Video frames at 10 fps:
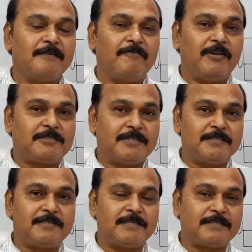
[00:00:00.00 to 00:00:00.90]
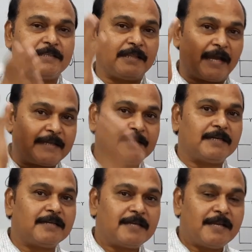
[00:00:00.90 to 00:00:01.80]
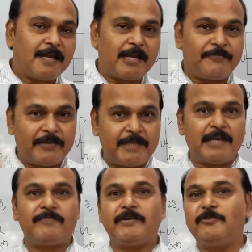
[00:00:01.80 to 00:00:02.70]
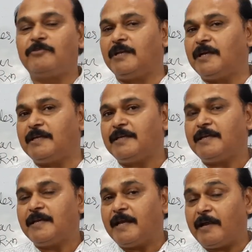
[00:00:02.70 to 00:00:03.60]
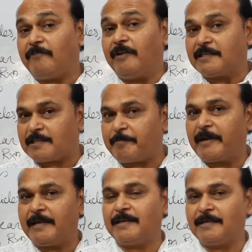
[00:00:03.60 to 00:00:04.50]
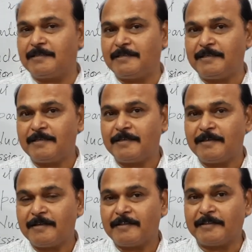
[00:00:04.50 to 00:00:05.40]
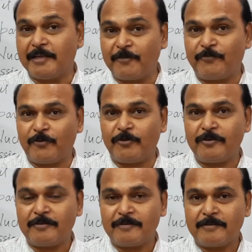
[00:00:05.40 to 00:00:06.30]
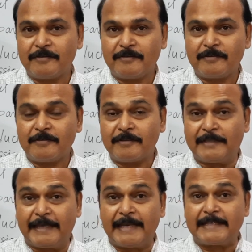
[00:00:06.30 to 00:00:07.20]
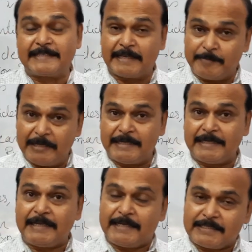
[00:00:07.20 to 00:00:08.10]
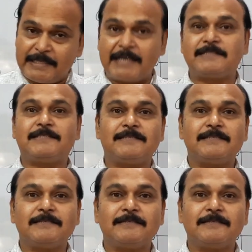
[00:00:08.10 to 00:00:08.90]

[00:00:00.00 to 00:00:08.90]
Well, since these lighter and very heavier nuclei have lesser binding energy, therefore their stability is less.